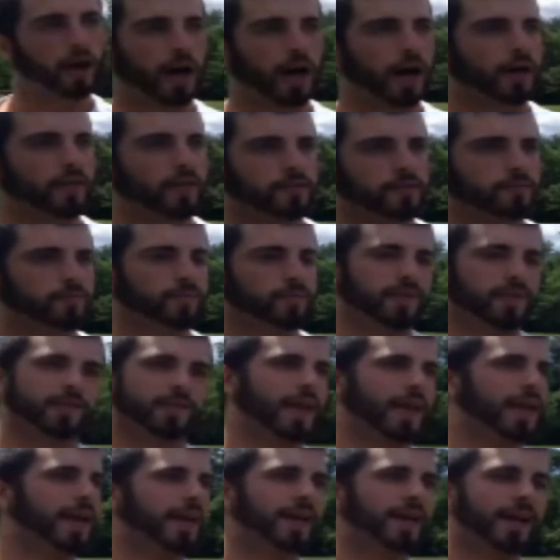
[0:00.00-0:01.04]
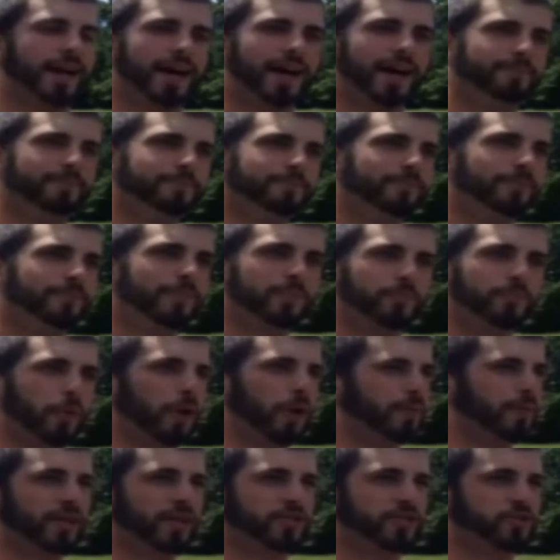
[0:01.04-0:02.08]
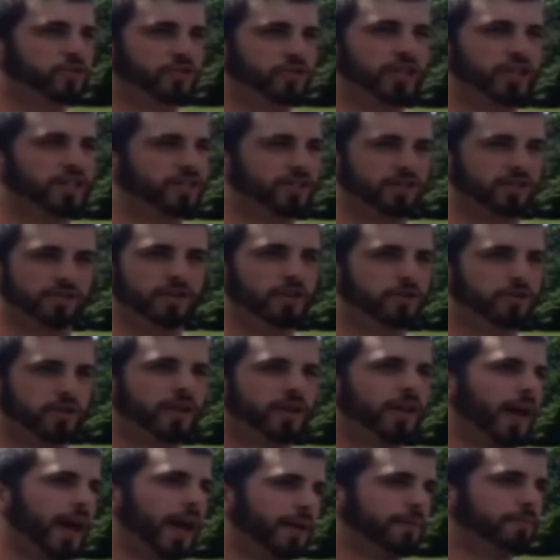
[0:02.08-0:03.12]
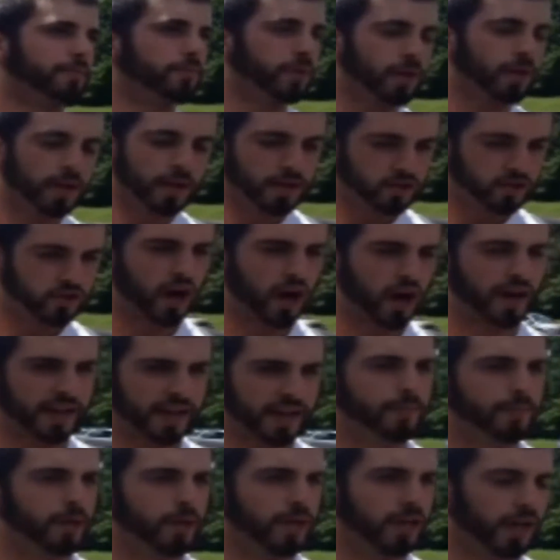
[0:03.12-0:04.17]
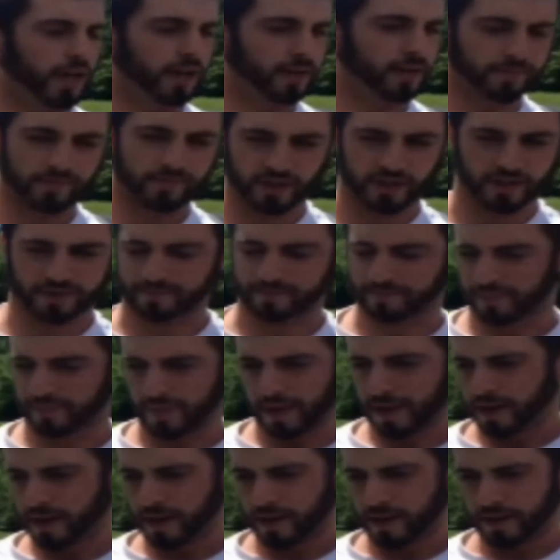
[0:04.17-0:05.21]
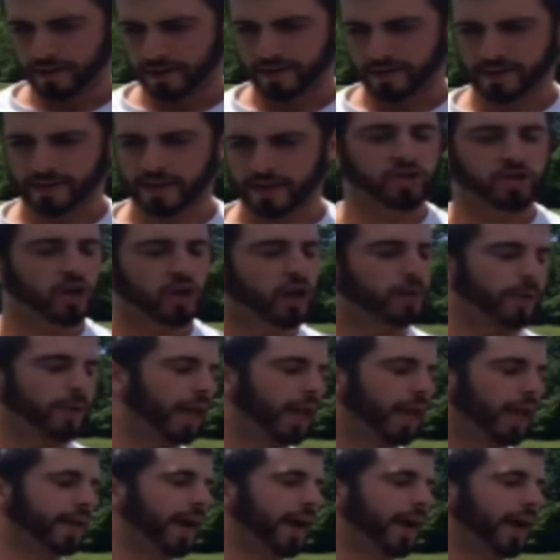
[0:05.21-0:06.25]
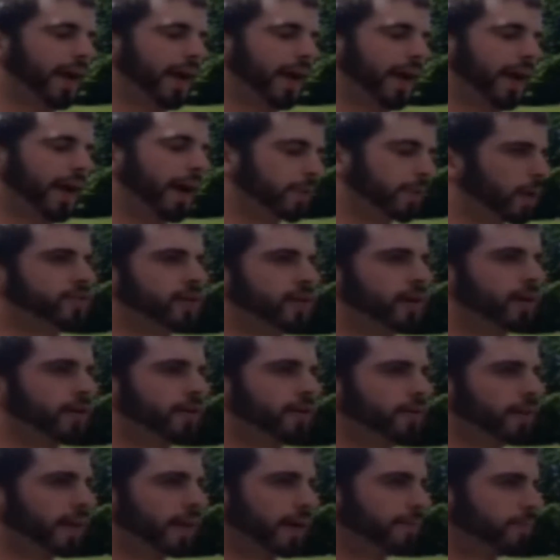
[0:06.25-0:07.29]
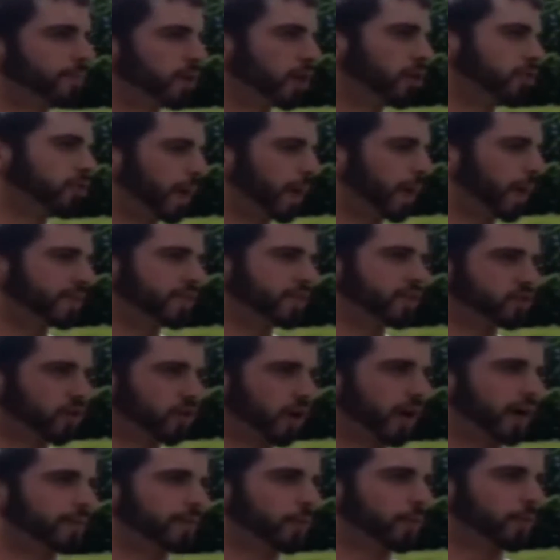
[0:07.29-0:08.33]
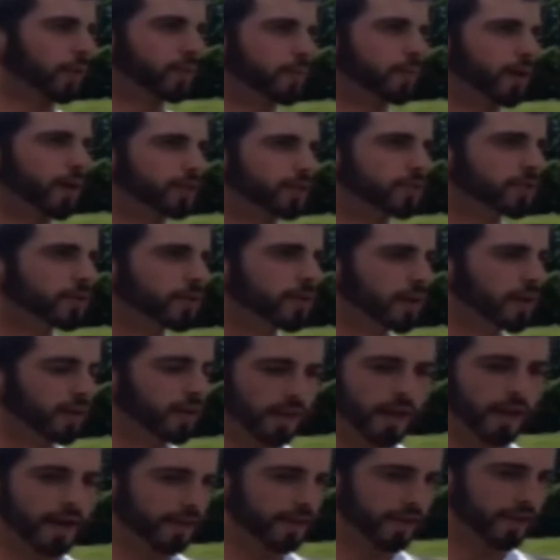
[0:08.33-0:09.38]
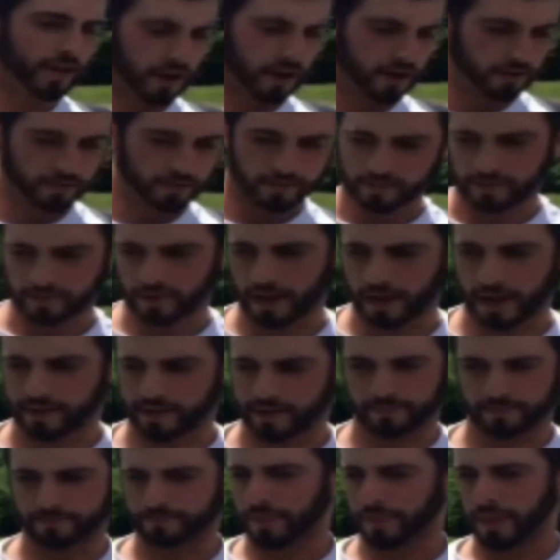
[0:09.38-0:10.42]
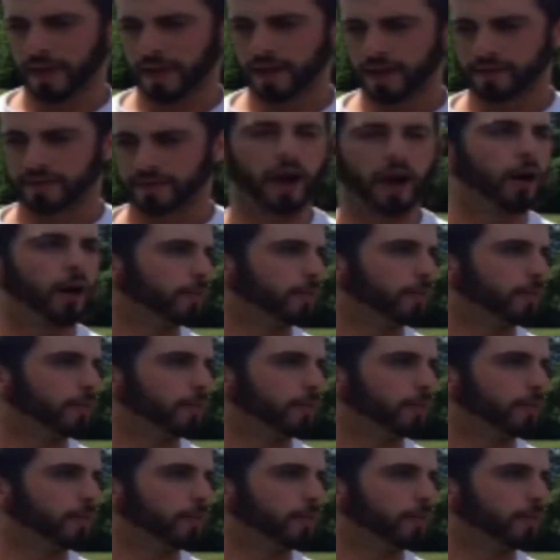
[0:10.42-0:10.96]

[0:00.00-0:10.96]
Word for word: Well, in jail, uh, they uh, pretty much are just using like trying to get me to just. They're treating me like I'm in the military, like I'm going through basic training, pretty much. Like you know, like